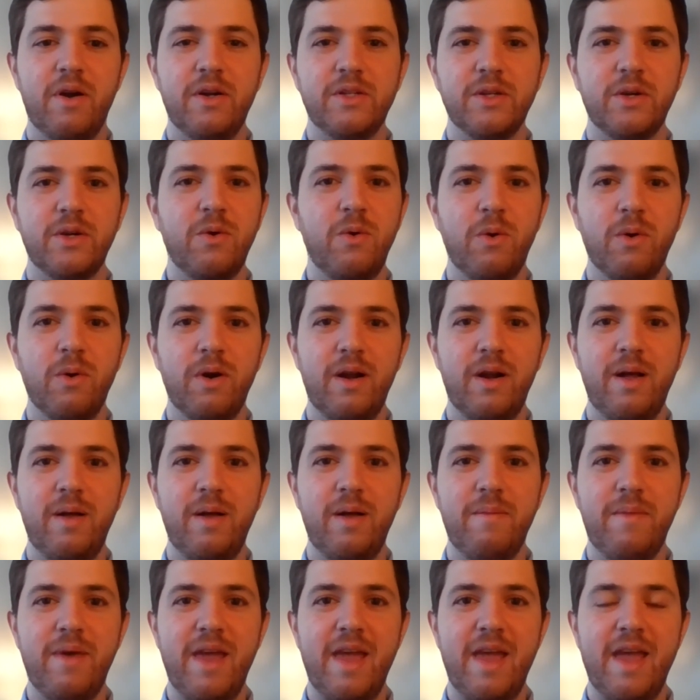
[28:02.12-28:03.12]

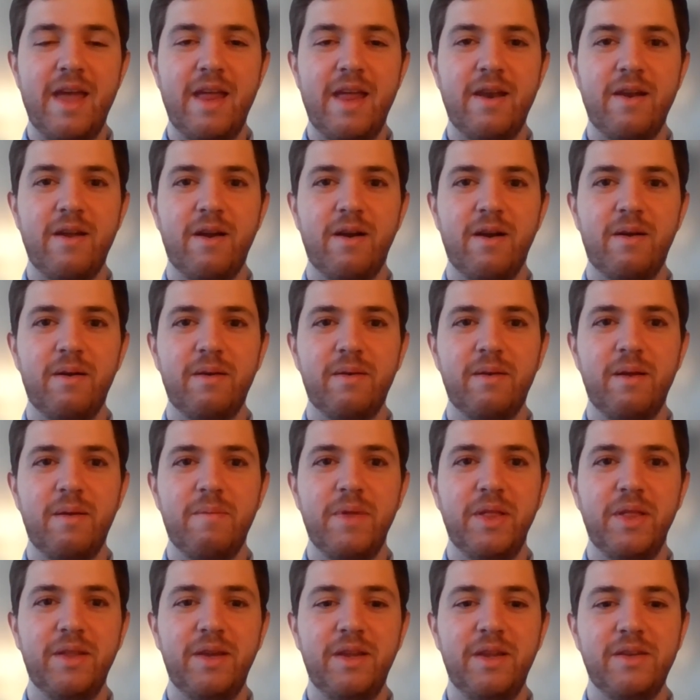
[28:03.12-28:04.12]
decorum and our
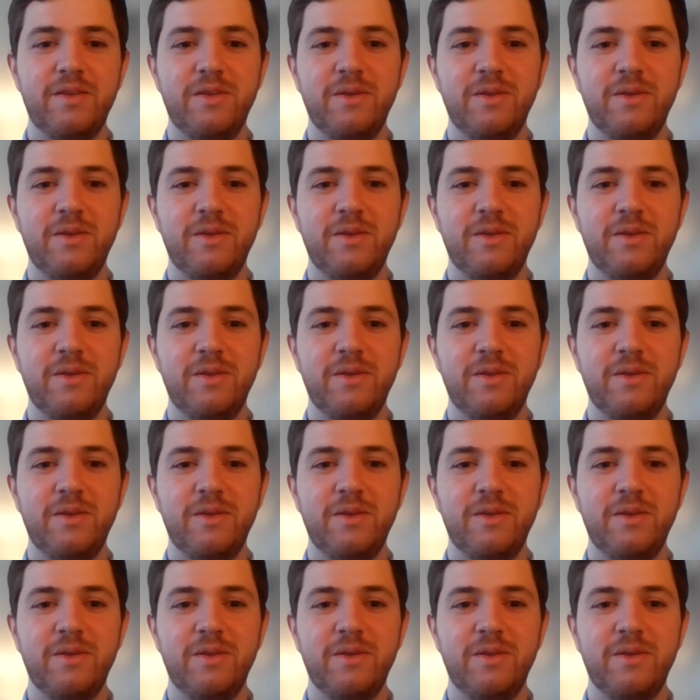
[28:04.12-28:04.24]
ability